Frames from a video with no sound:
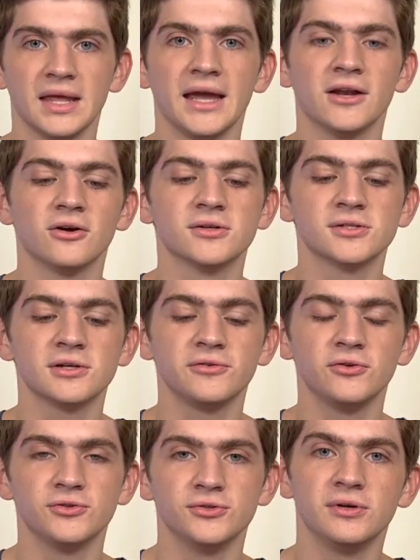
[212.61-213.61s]
And also, if
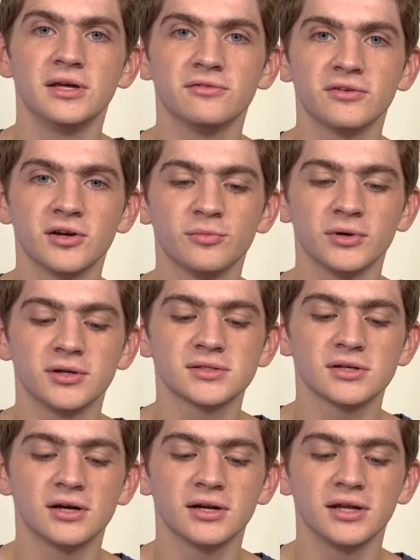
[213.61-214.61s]
you do get fingerprints
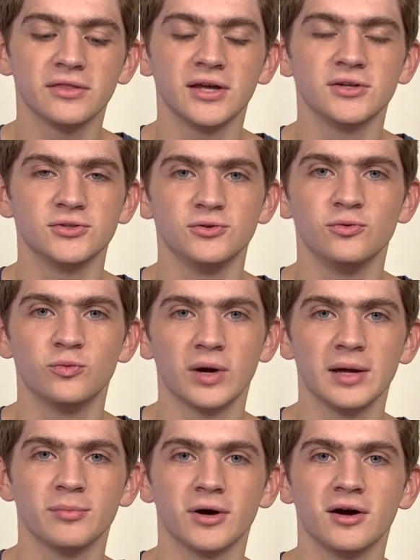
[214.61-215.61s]
on it, they do
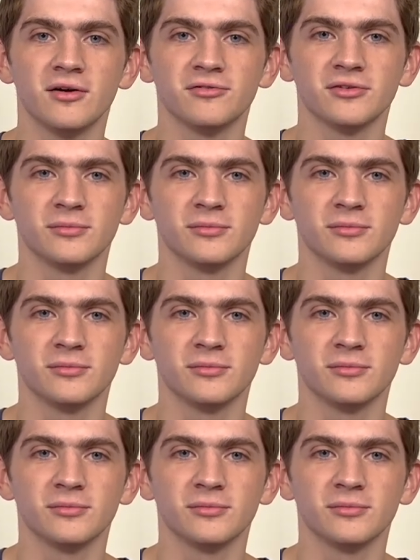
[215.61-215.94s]
wipe off.